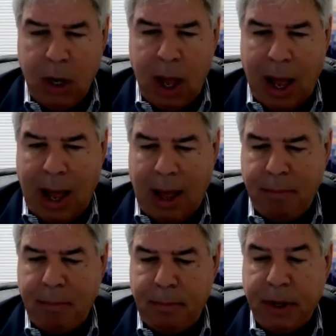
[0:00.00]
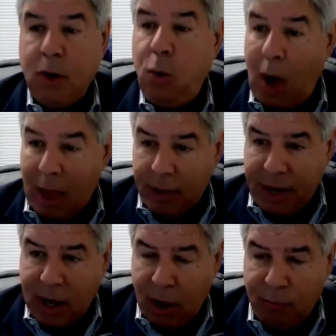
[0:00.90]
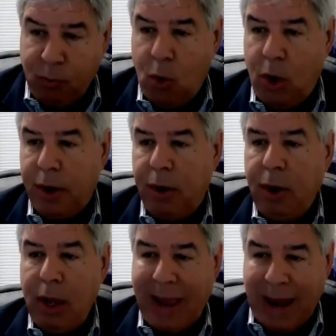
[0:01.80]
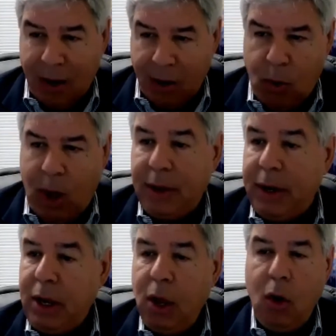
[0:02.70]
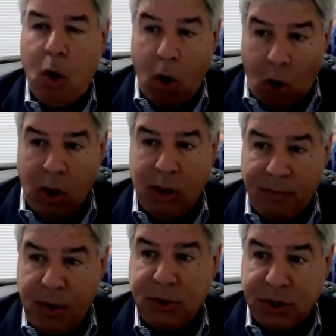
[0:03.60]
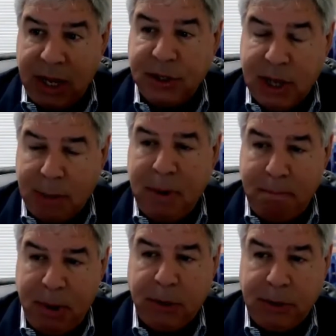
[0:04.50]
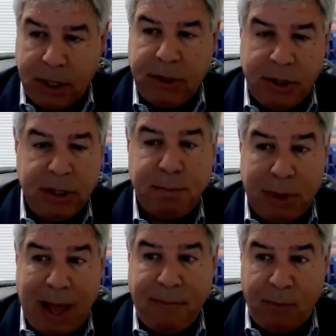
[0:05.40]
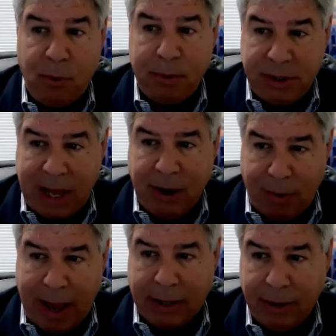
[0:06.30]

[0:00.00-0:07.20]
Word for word: um, the quality of water, air quality. All of those things can be built into this platform. Is that correct?